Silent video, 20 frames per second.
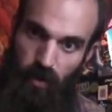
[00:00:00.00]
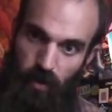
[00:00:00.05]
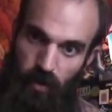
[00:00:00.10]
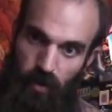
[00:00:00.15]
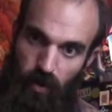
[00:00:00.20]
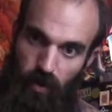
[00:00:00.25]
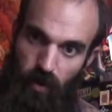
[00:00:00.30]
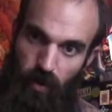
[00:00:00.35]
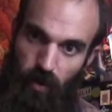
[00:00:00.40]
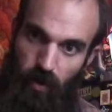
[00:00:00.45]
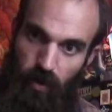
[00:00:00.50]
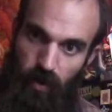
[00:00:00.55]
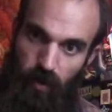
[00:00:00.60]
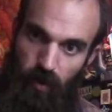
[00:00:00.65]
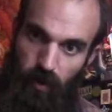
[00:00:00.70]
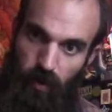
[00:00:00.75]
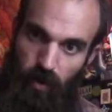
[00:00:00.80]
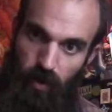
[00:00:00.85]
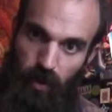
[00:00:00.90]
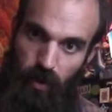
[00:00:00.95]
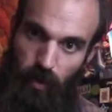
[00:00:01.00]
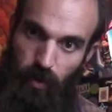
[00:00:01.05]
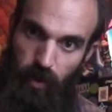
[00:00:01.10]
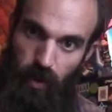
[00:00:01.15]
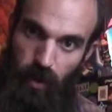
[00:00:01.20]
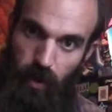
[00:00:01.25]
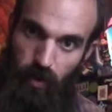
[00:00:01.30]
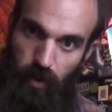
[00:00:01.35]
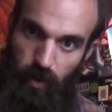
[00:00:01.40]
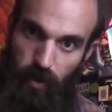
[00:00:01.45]
and you do this for a couple
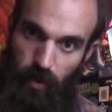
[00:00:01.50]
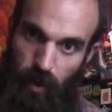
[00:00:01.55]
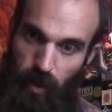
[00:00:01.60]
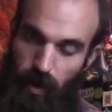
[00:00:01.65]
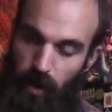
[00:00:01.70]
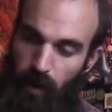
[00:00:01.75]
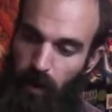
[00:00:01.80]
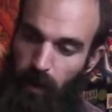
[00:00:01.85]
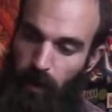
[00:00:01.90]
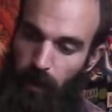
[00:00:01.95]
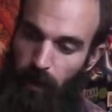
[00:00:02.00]
hours straight.